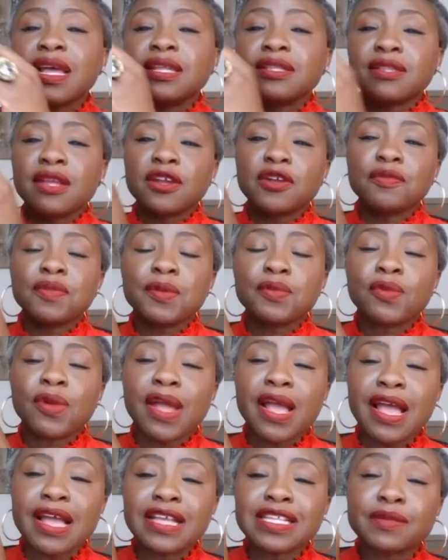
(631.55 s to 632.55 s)
A lot of people
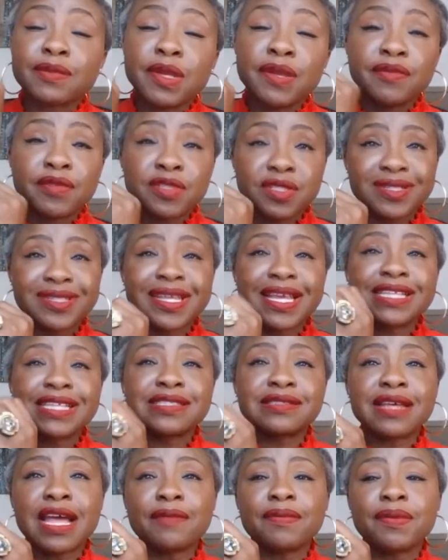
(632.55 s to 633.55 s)
ask me, even today,
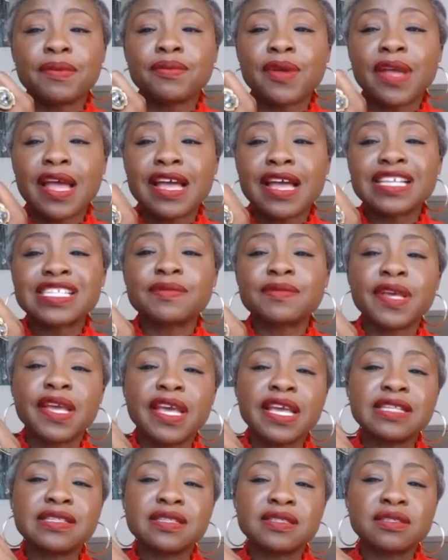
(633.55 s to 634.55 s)
still have people ask me,
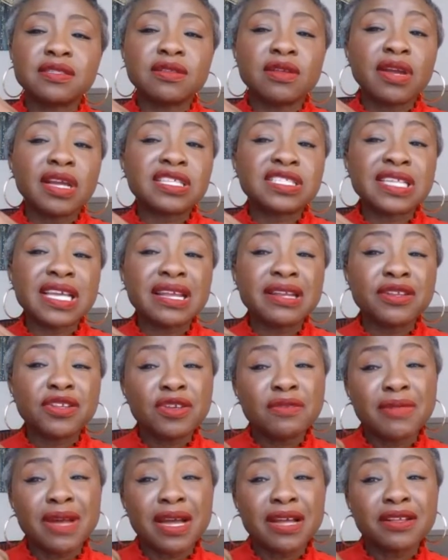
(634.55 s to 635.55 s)
hey, this lawyer,
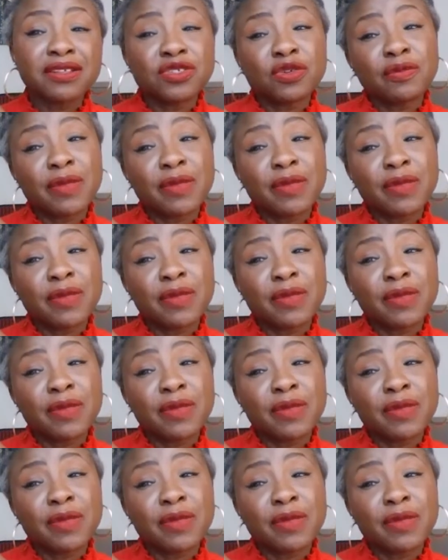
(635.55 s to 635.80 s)
anybody,